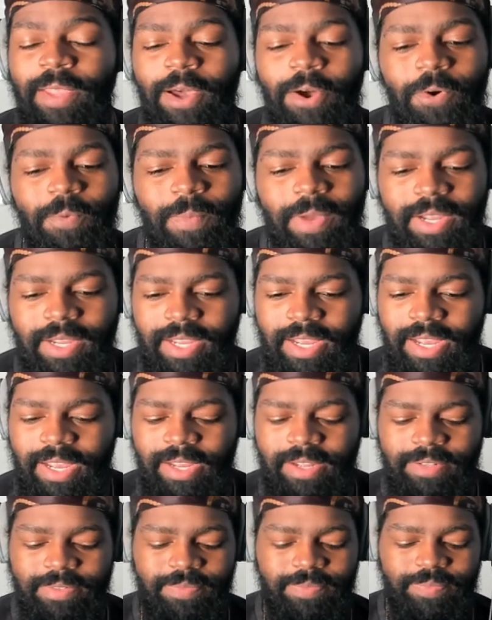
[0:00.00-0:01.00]
oh my
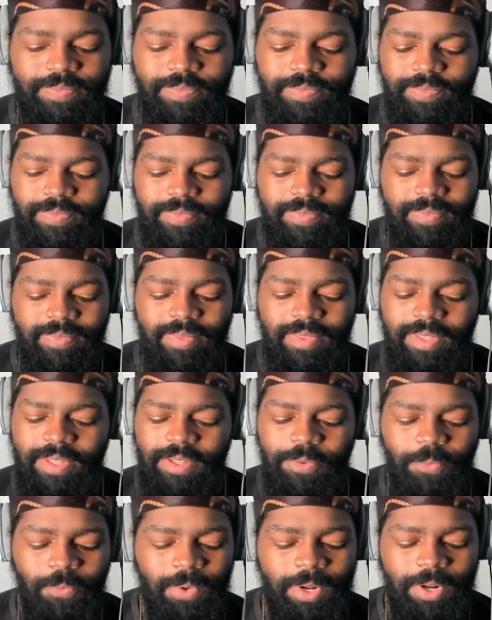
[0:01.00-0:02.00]
god,
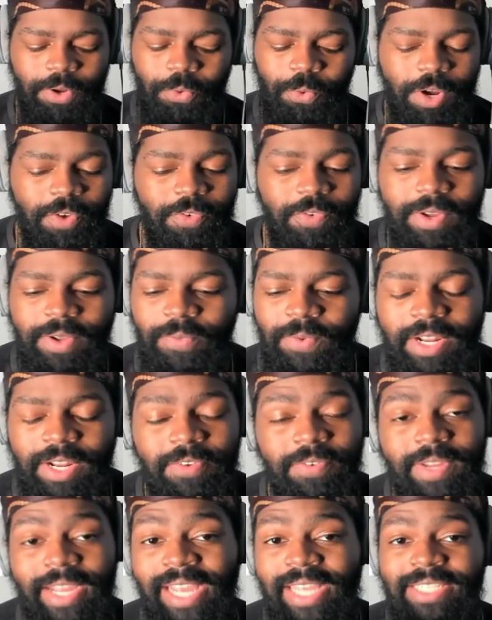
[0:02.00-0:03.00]
what whoever
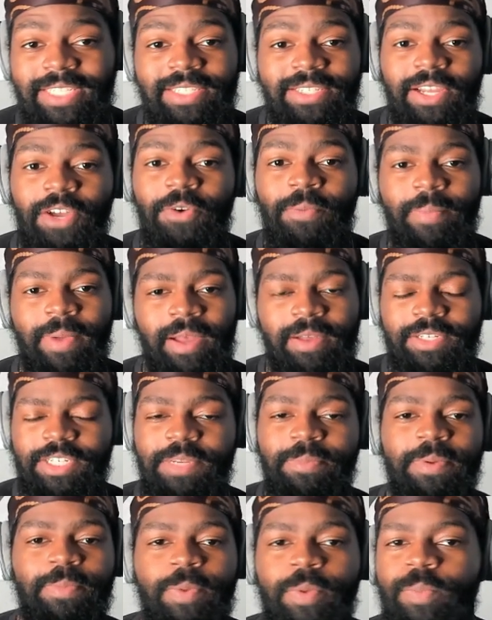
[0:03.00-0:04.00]
whatever guy she's talking about, she
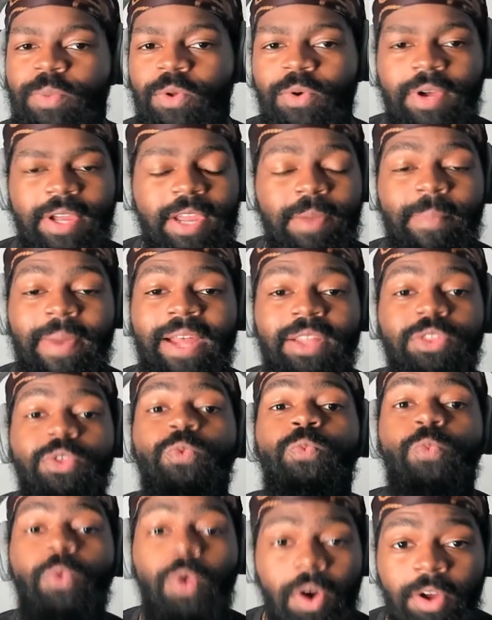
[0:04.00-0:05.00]
must be blowing him out the
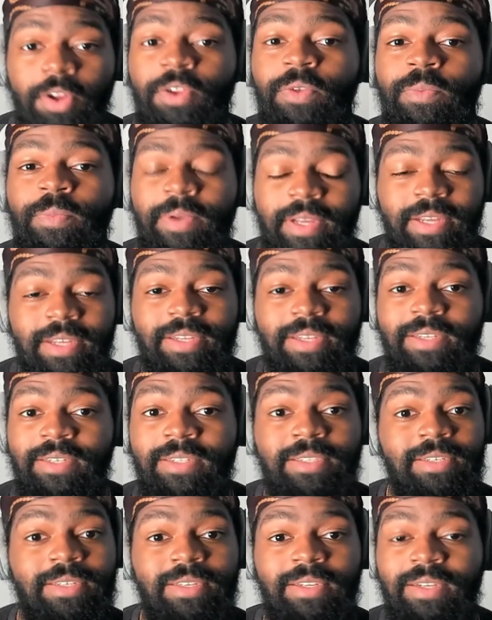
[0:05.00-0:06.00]
water,
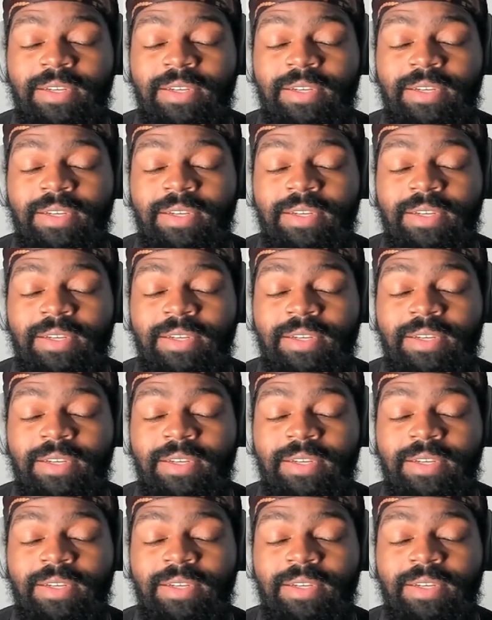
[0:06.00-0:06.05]
because